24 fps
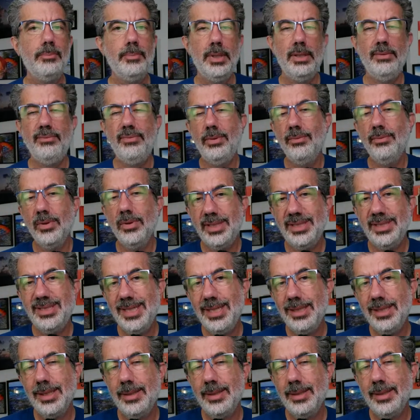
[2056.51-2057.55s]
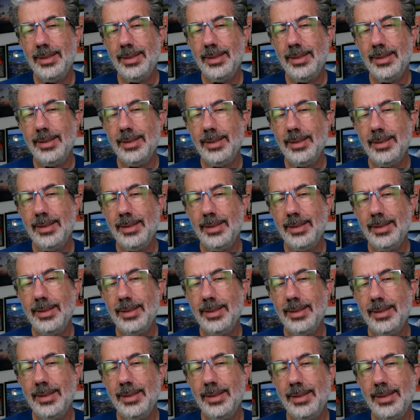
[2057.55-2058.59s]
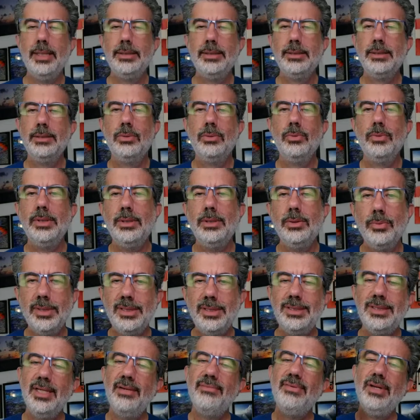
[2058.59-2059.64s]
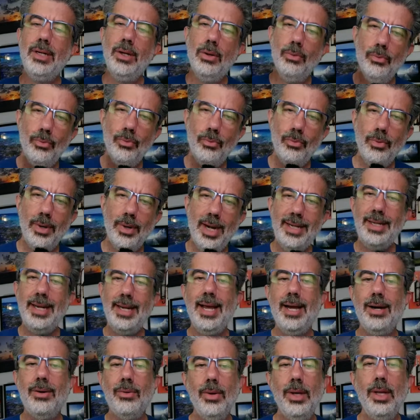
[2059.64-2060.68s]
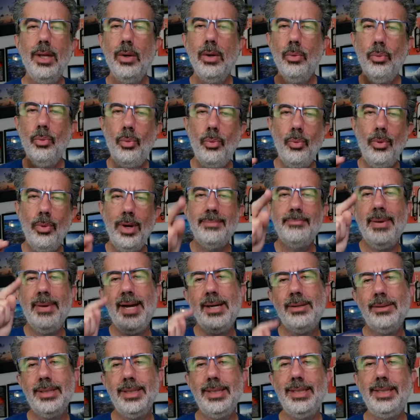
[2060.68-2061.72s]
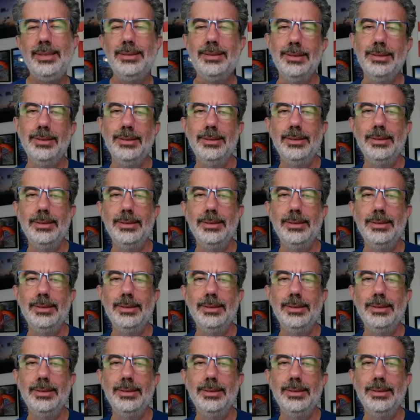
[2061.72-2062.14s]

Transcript: But if you've already sailed on Princess, you can book Alaska 2027 right now with balconies.